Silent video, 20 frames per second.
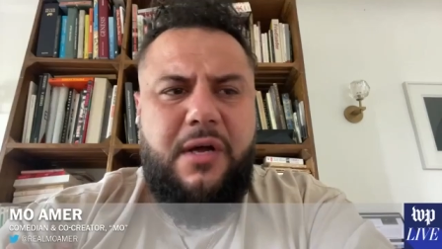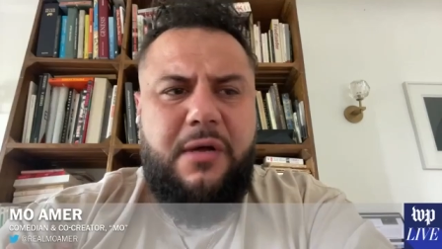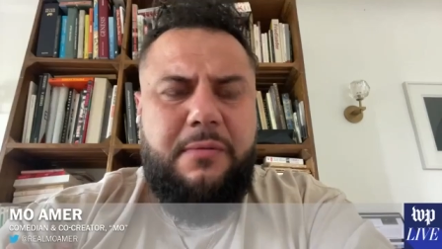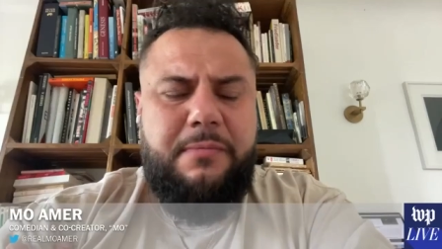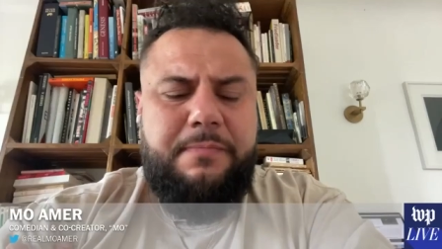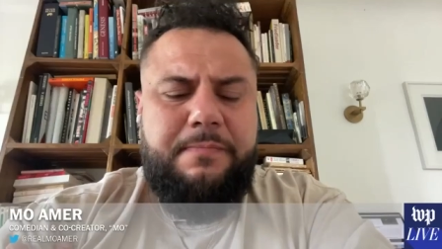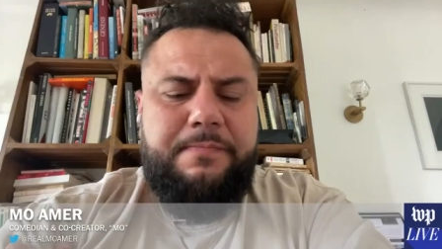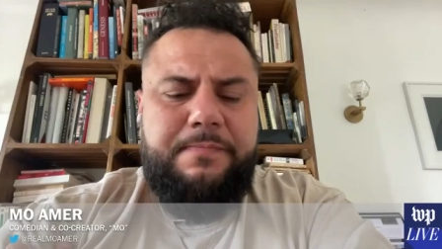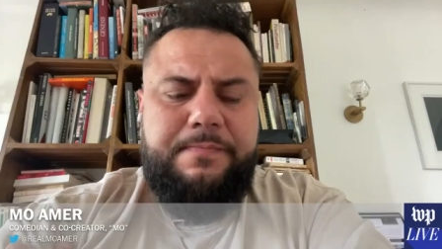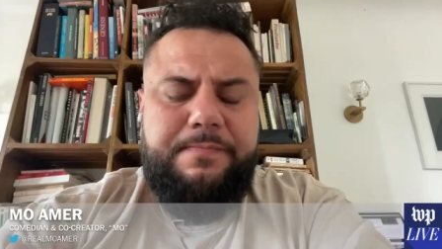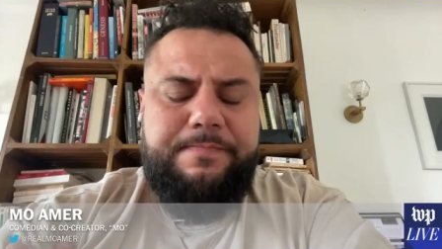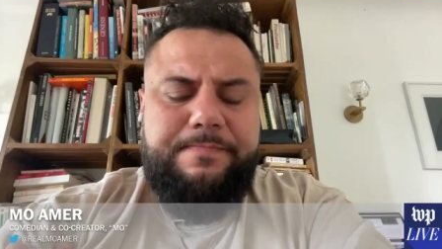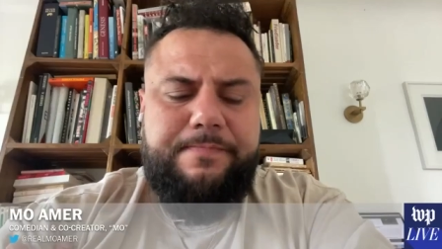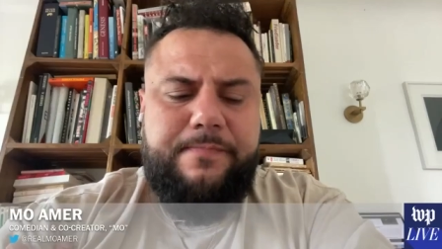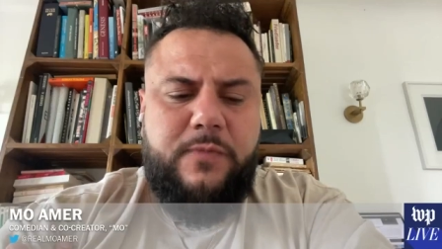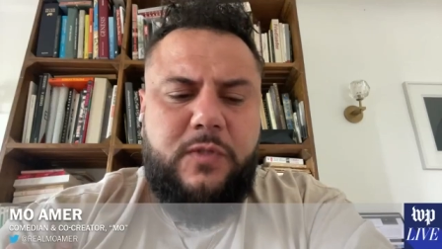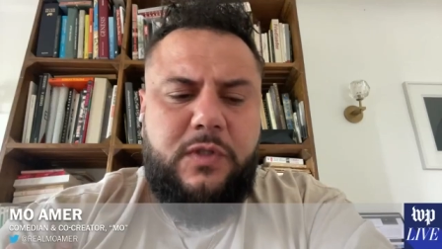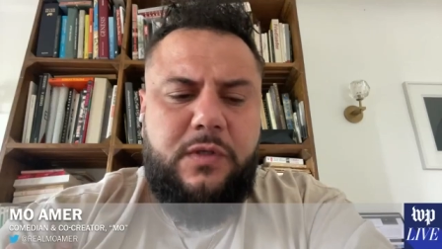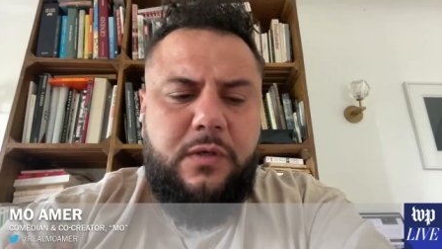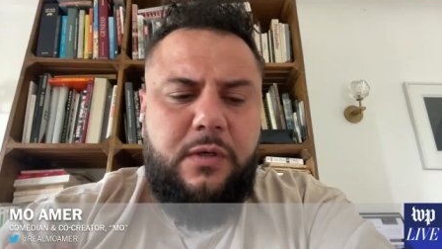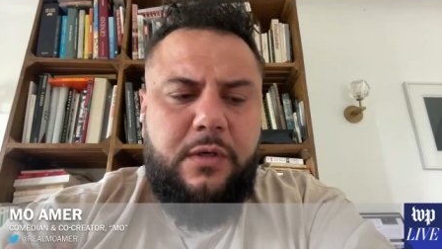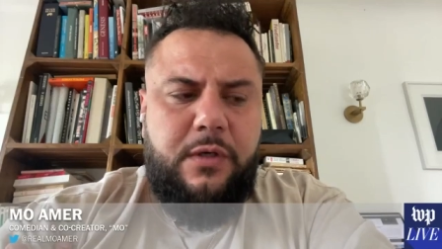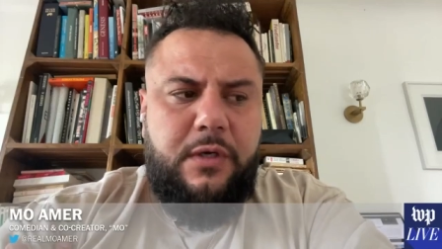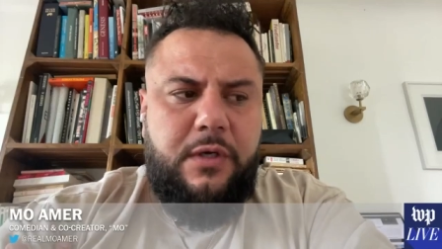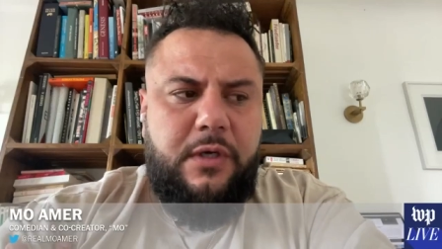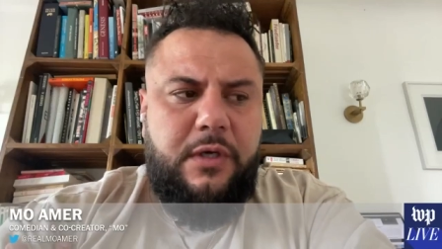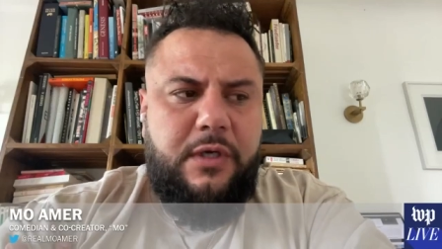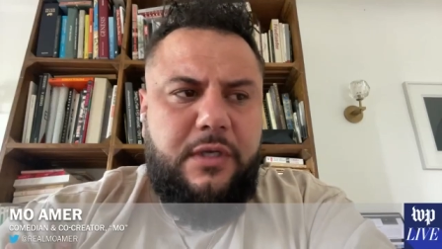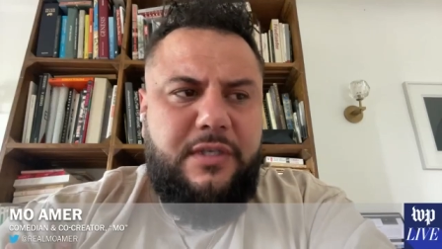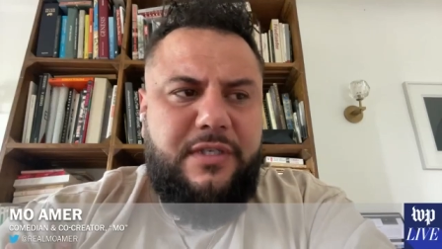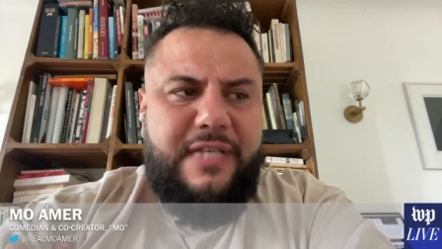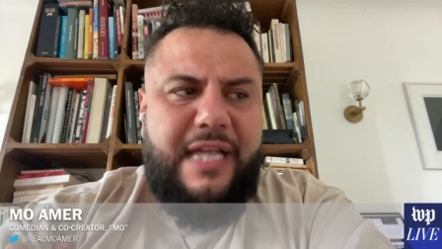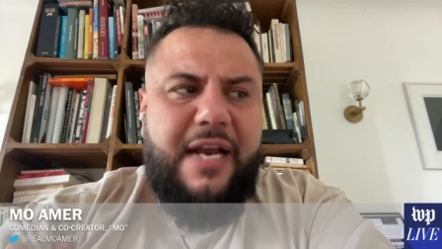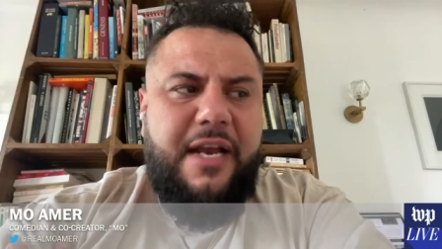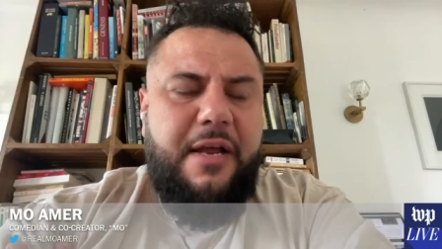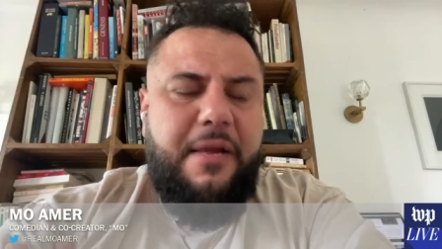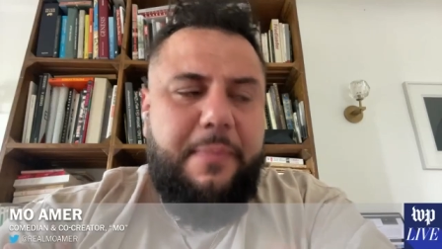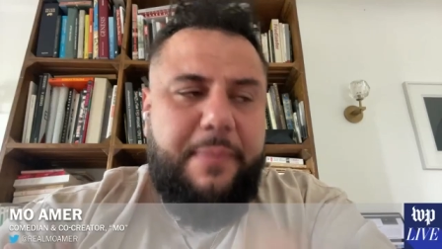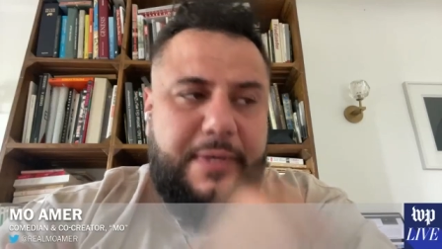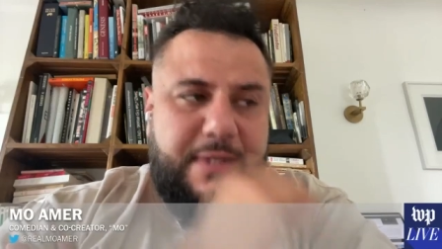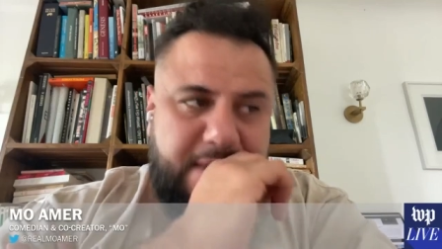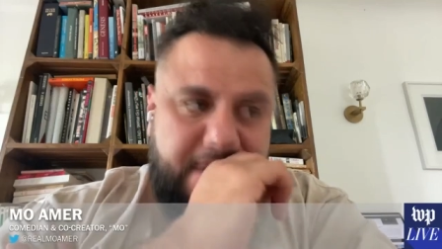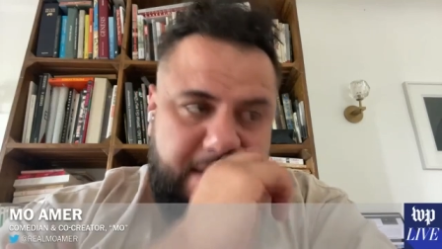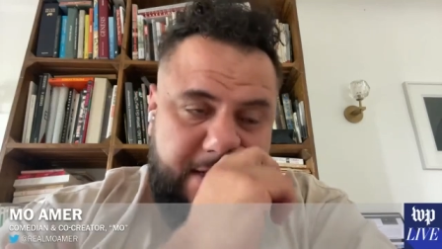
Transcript: um, stand up is